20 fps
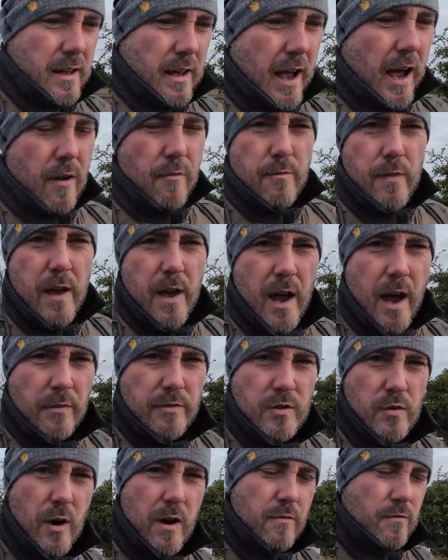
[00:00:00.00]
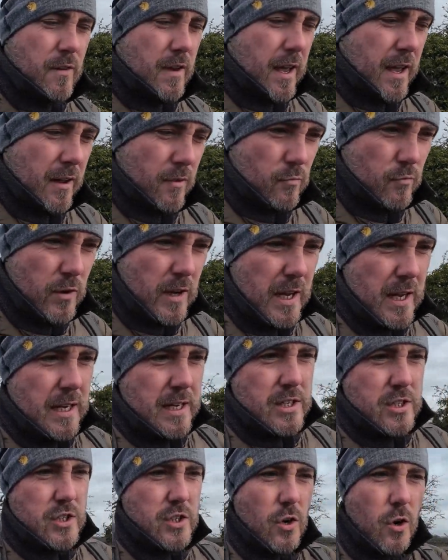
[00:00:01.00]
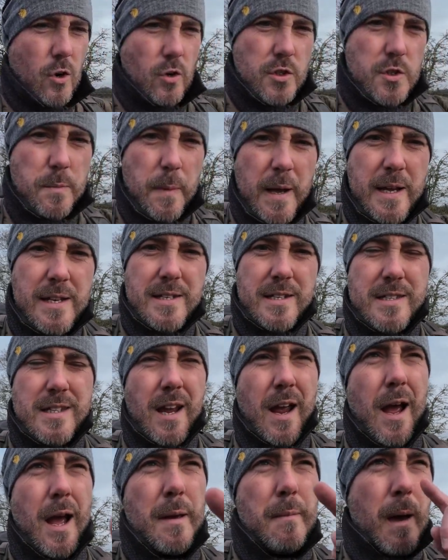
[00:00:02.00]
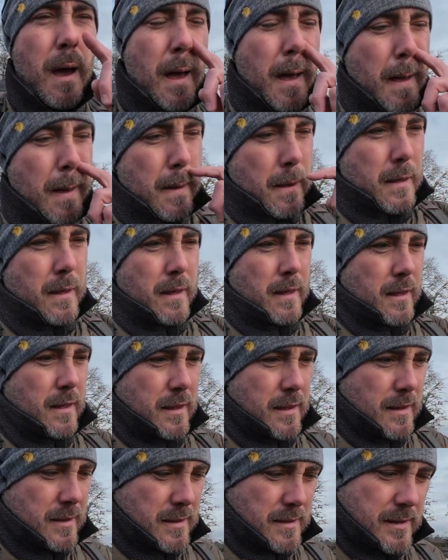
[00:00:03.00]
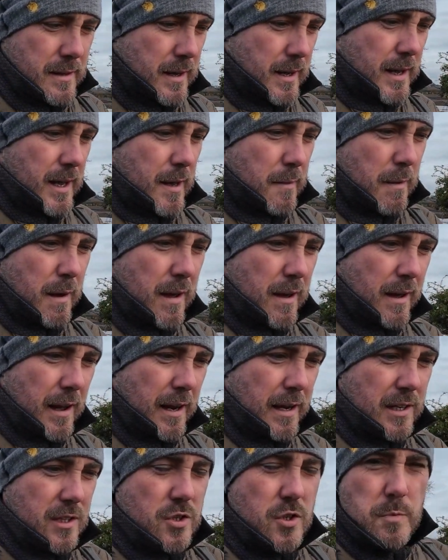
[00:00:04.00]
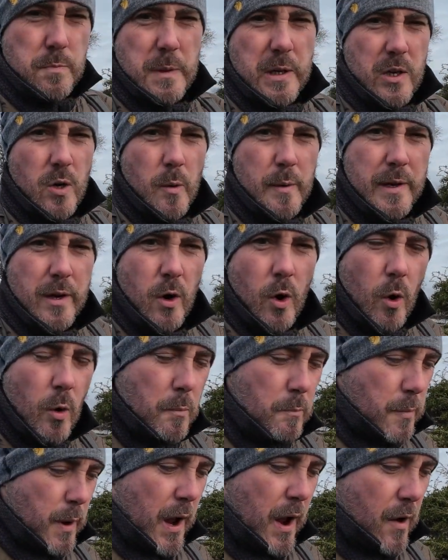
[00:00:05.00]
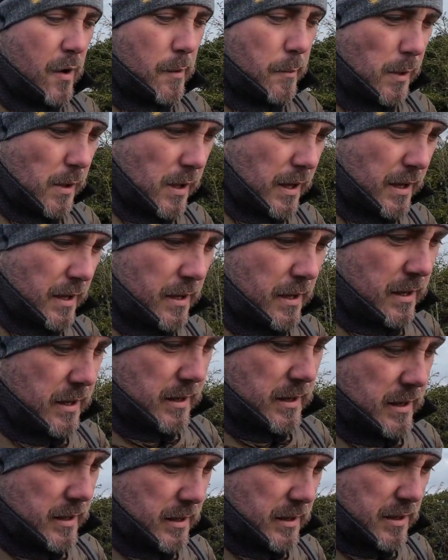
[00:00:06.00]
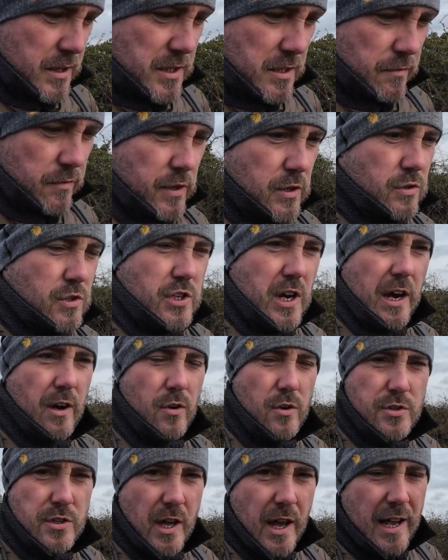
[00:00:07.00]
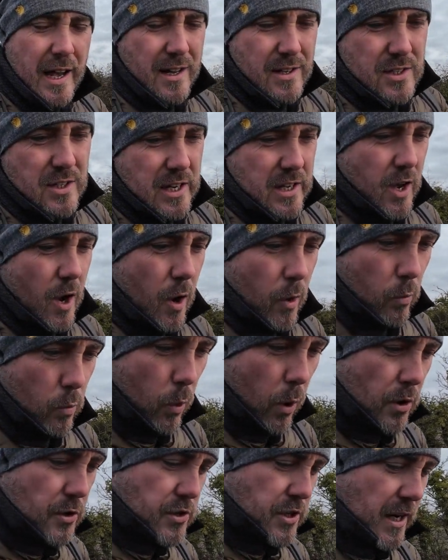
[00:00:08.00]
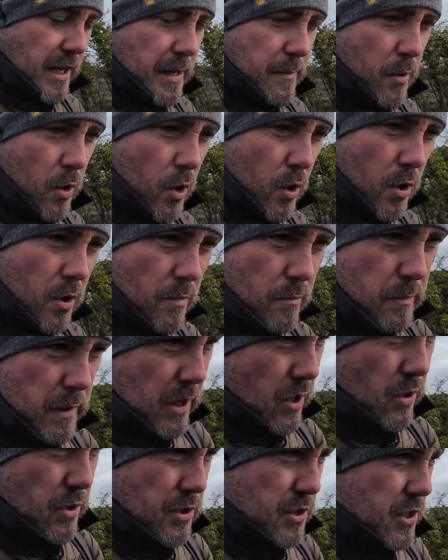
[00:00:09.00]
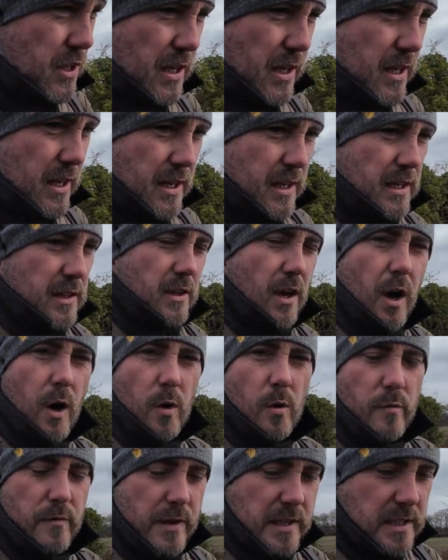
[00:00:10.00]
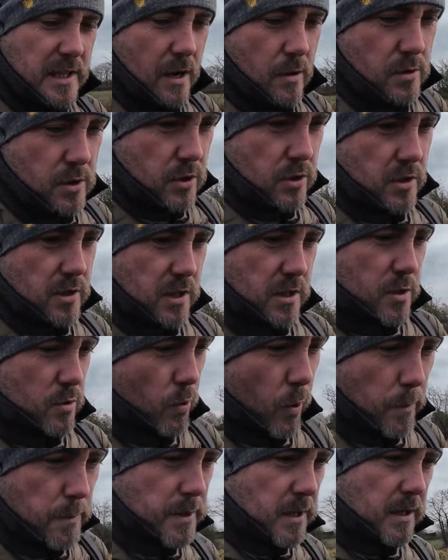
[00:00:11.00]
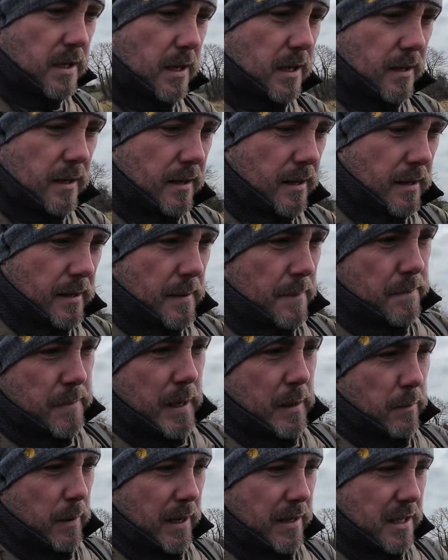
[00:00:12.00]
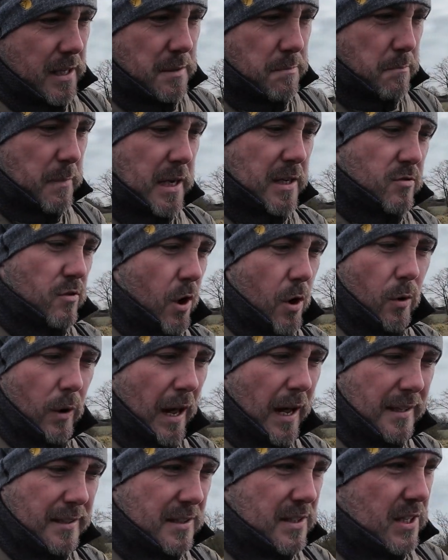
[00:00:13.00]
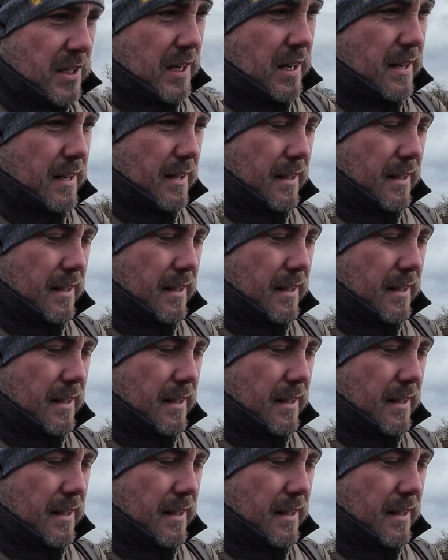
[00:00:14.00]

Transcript: advert after advert, really short space of time. And it's just becoming unbearable. There's a few channels that I actually can't watch anymore because the whole video is just disrupted by these mid-roll ads